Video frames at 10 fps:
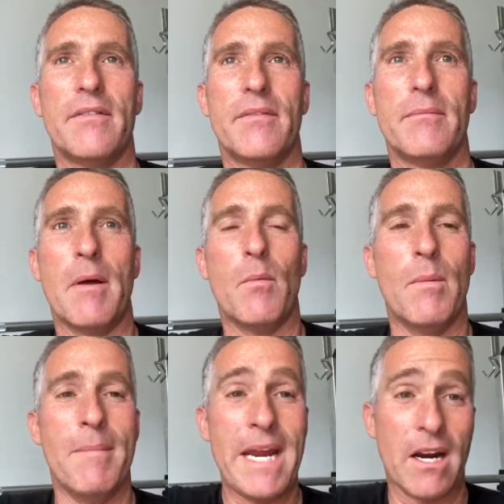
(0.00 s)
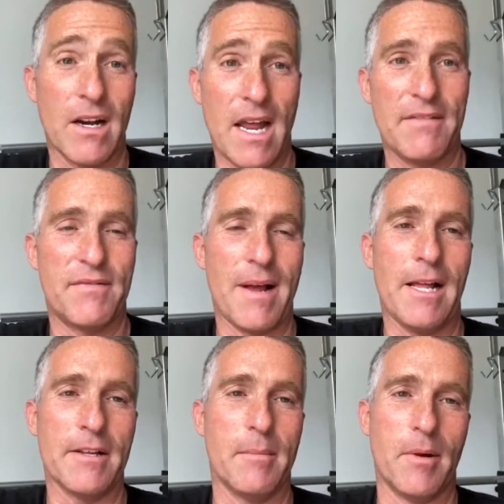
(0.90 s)
that will make our lives
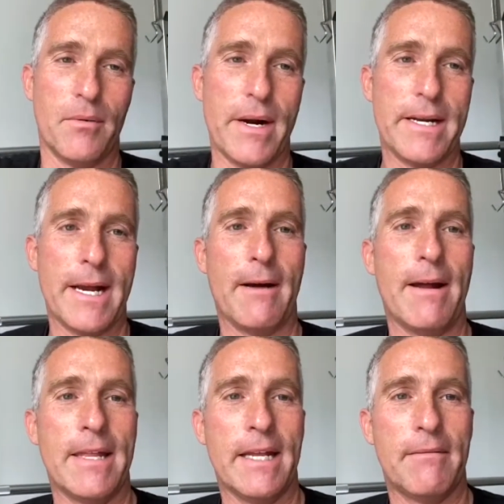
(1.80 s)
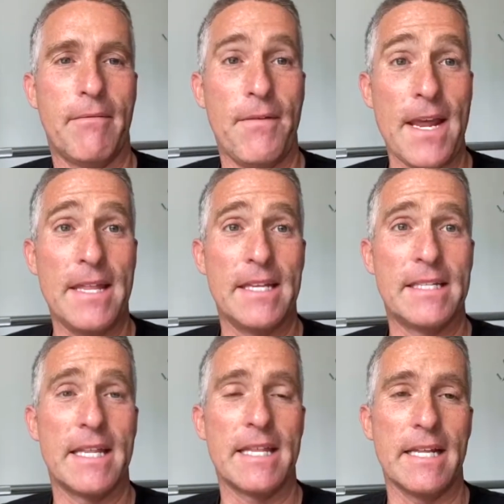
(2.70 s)
valuable right now. I think faith is
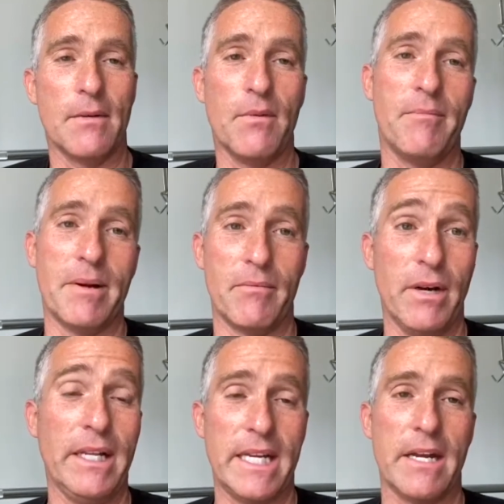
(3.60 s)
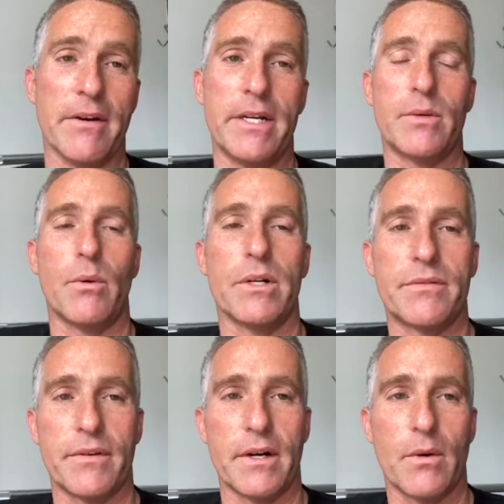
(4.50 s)
the thing that we've been really gearing towards
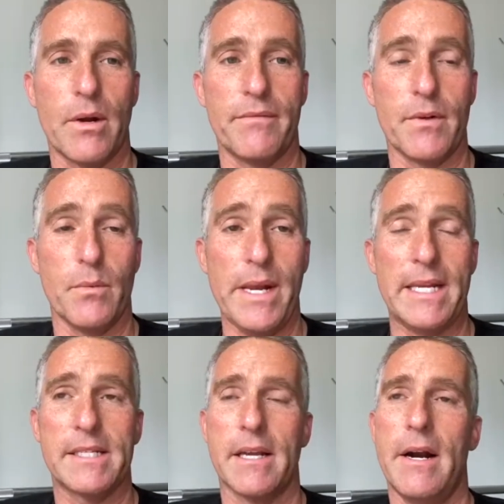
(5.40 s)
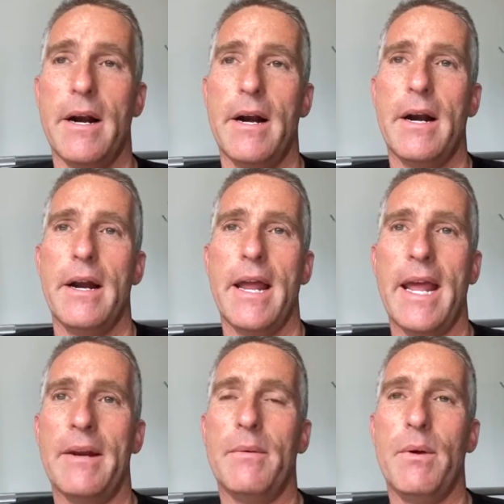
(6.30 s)
for quite a few weeks.
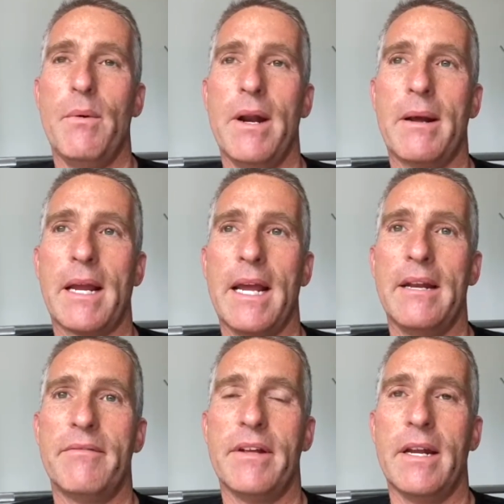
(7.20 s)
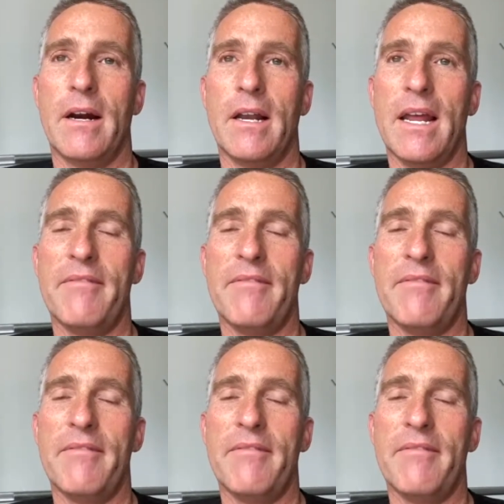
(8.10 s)
And we want to kind of, in our life,